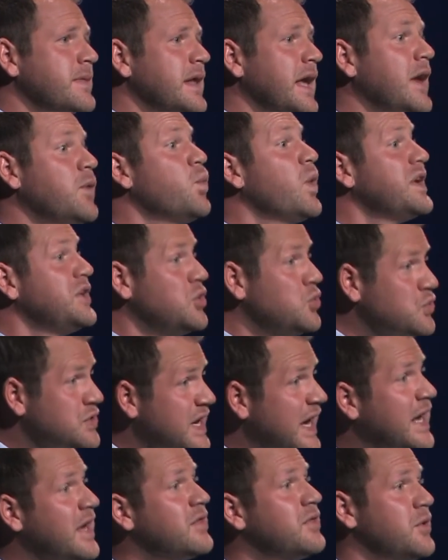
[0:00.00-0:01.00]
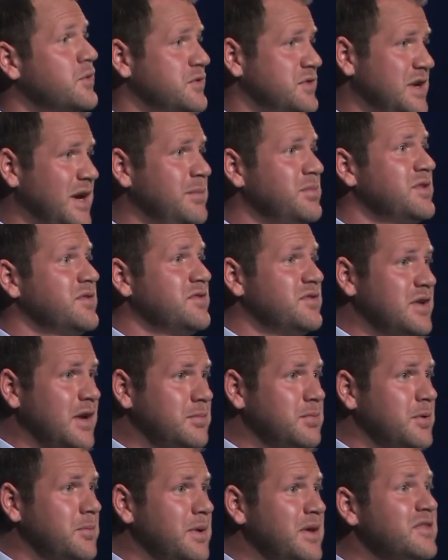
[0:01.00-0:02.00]
And when you take those types of
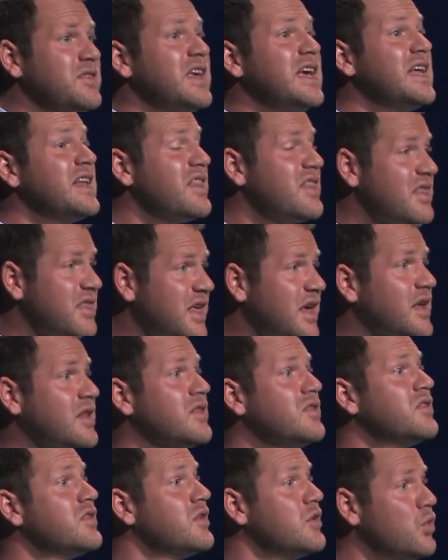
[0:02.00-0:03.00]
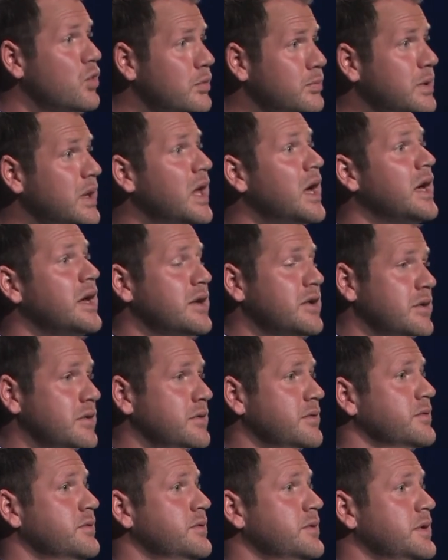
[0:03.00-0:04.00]
supplements, it thins your blood.
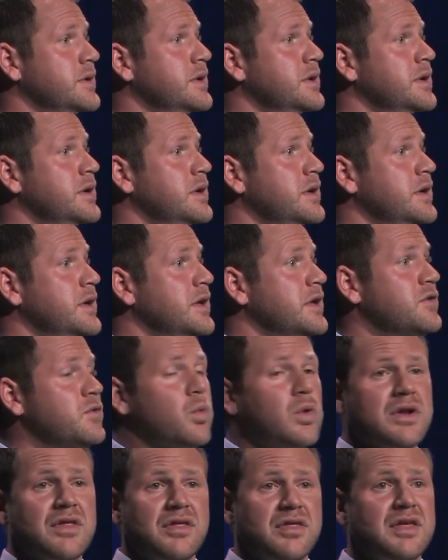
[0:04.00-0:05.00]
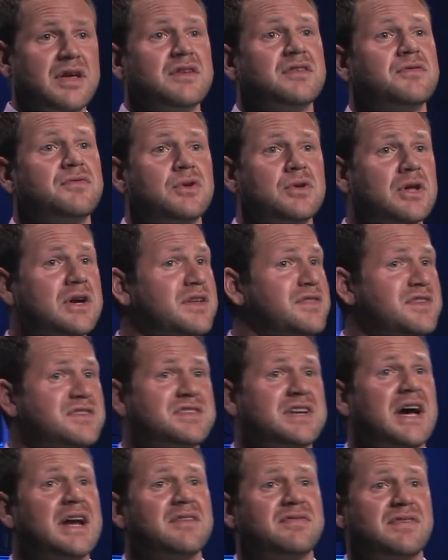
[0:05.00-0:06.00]
It's one of the things, if you look at the
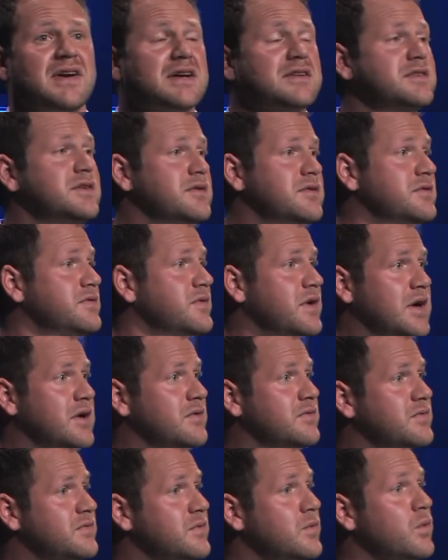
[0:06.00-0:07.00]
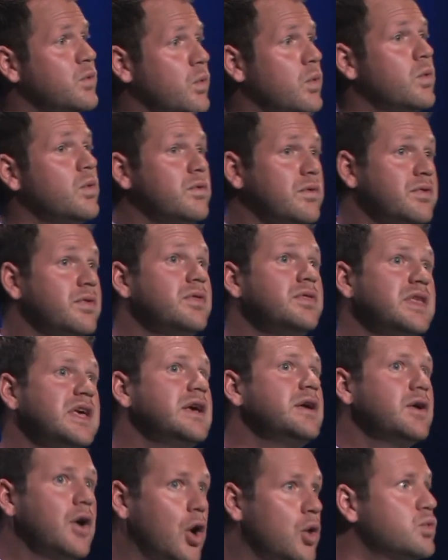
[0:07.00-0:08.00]
side effects of
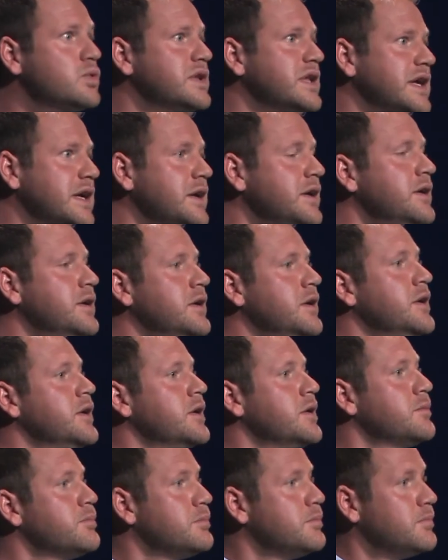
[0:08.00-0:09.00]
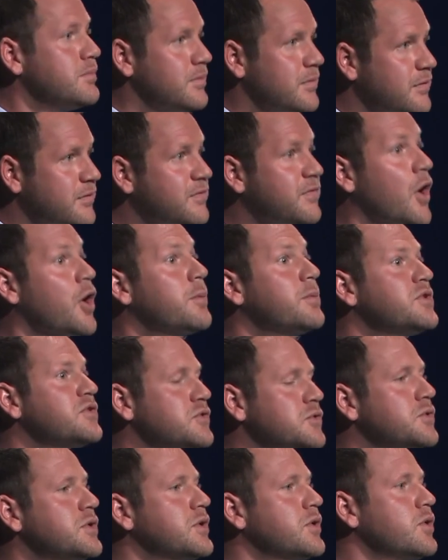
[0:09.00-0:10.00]
the only
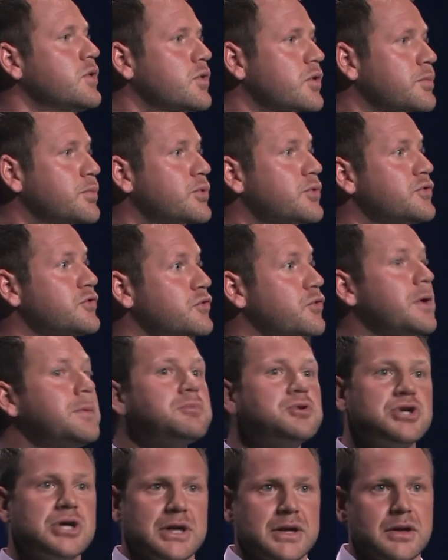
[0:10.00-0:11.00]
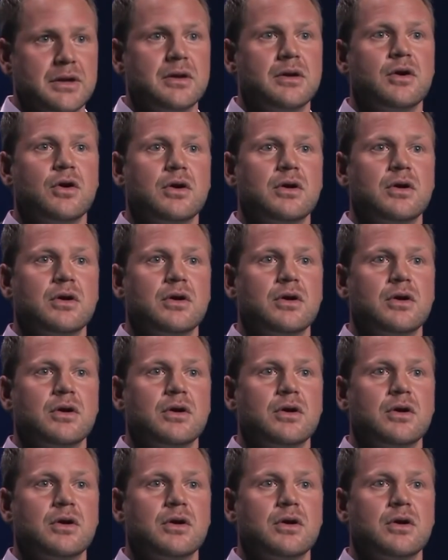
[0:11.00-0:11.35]
pharmaceutical or prescription